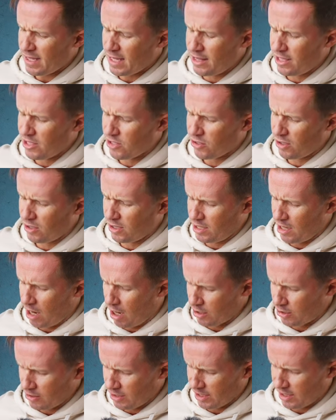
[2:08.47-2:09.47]
they certainly
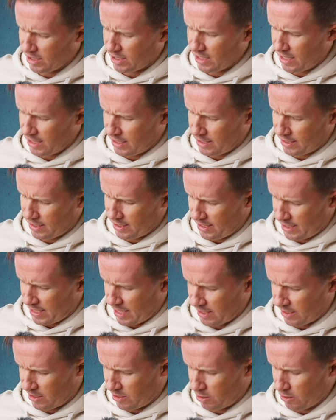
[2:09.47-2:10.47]
aren't going to stand the
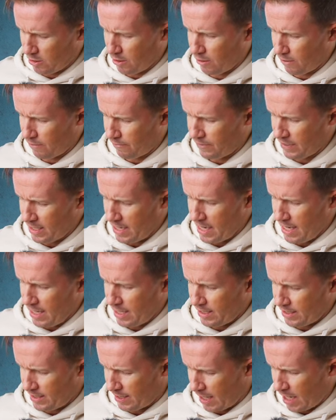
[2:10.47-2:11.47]
test of
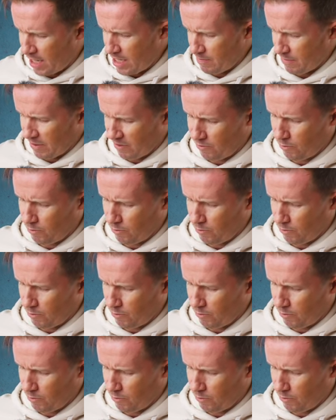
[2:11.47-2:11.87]
time.